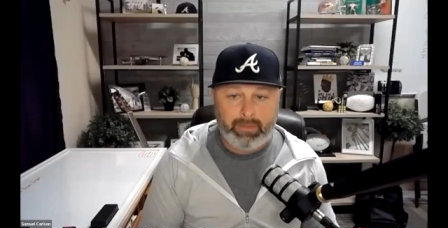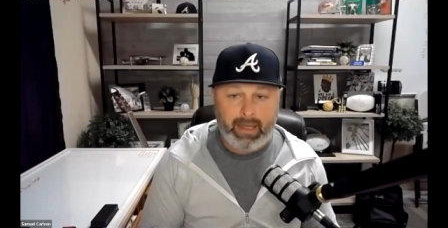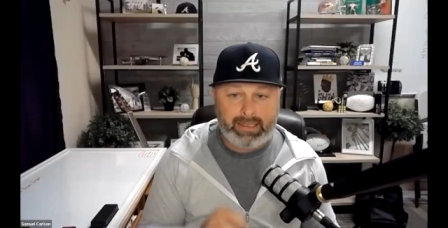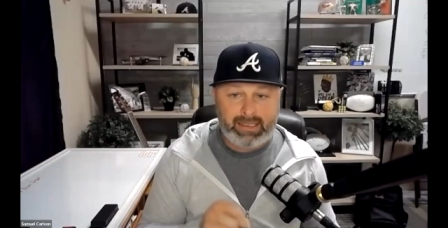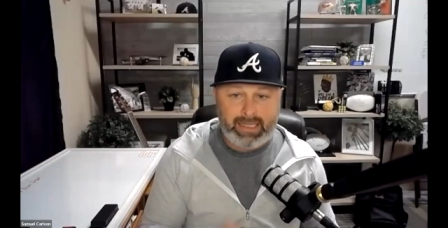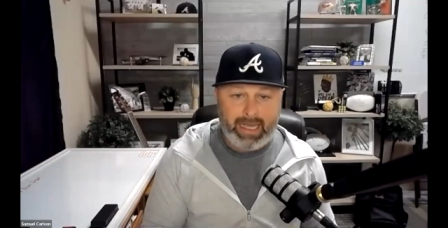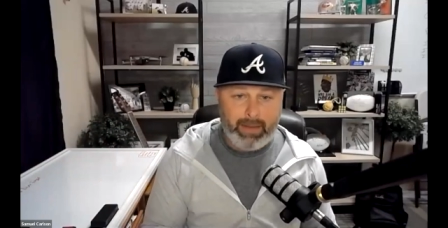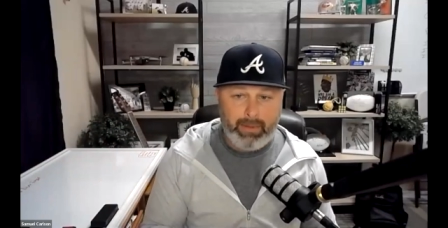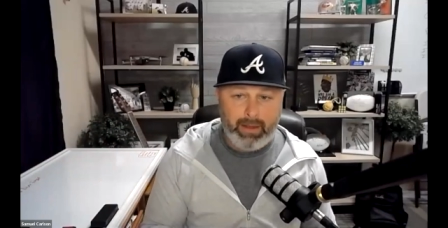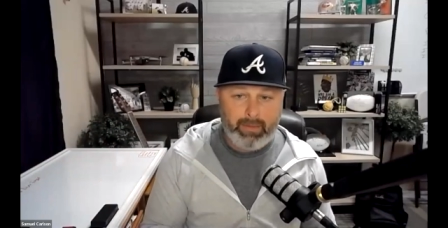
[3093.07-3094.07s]
at
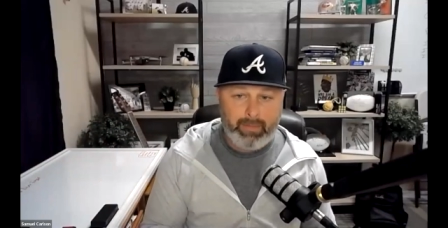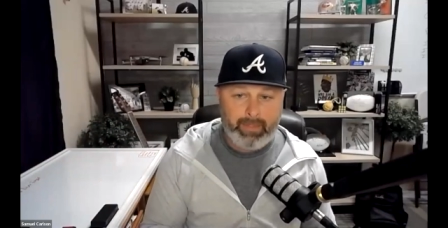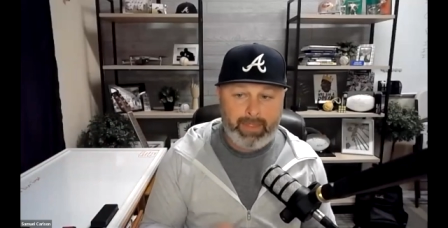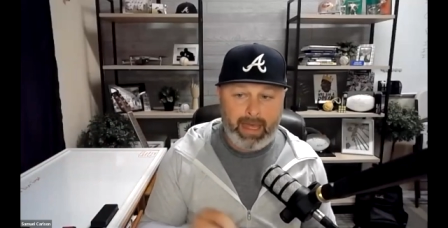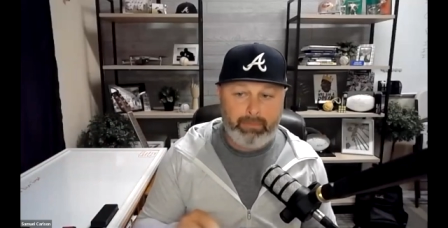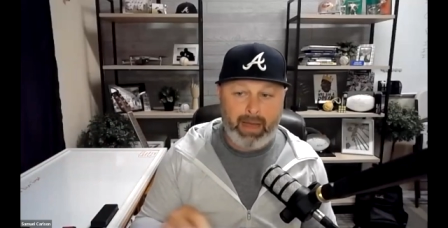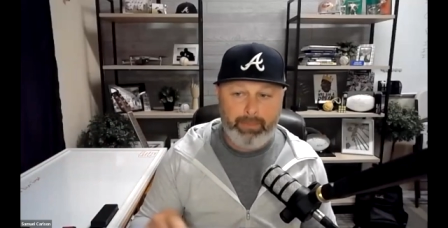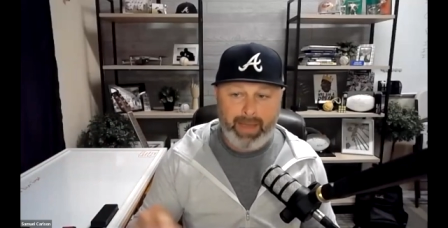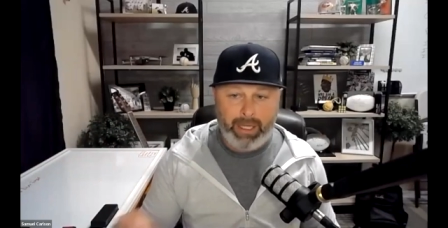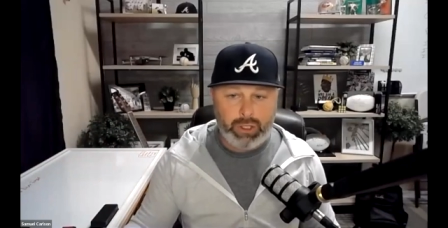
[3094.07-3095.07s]
sam at
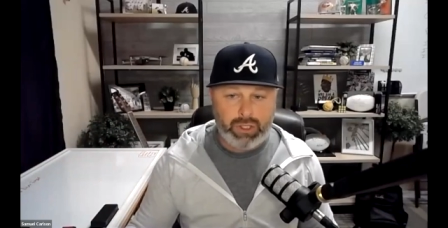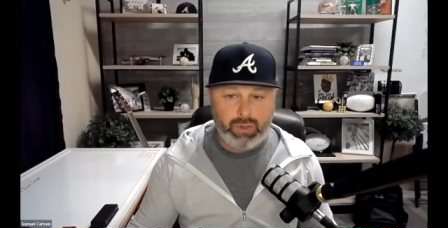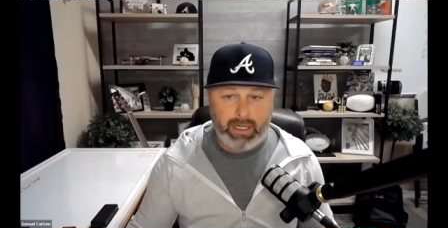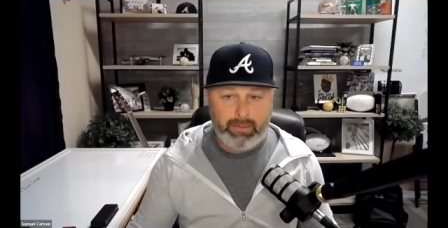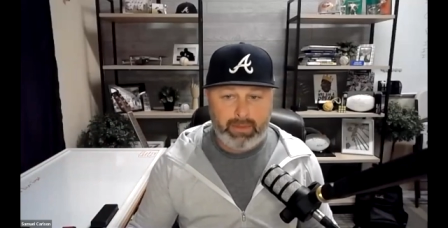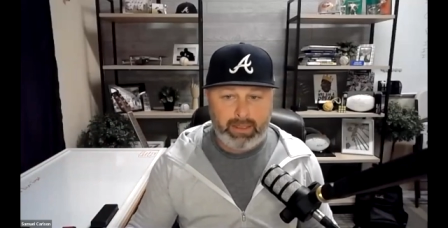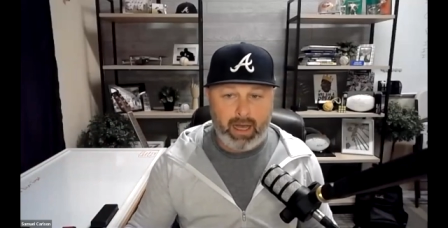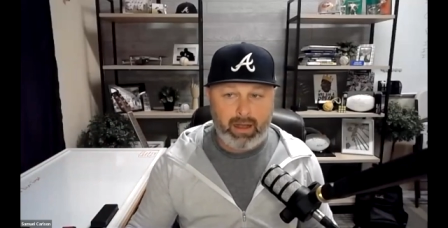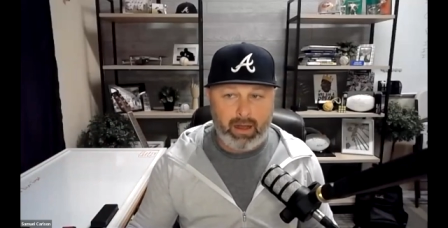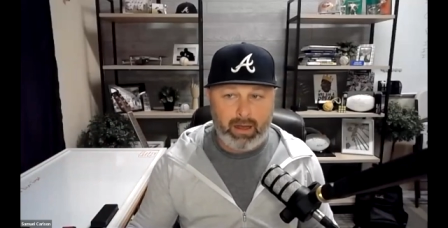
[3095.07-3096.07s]

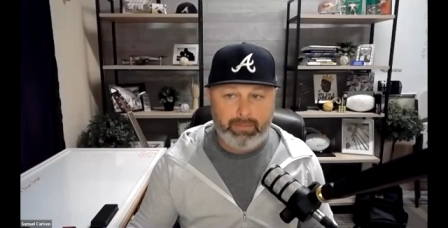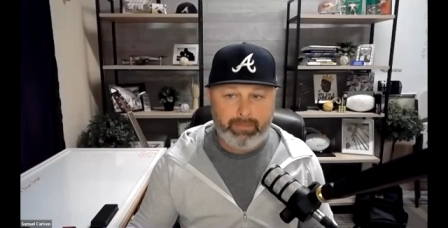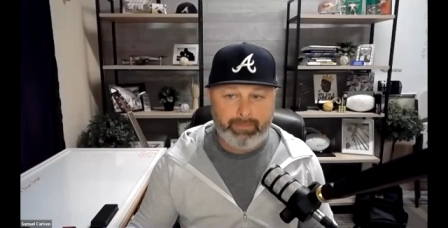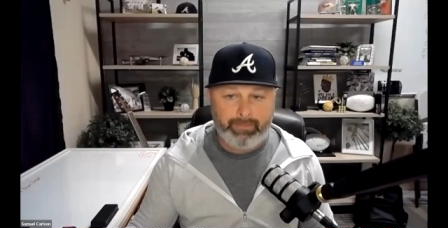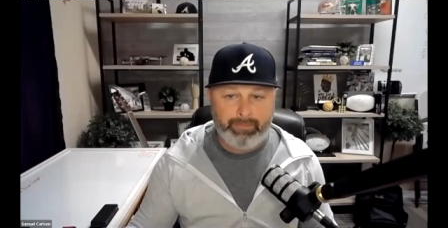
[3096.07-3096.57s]
mypatientstream.com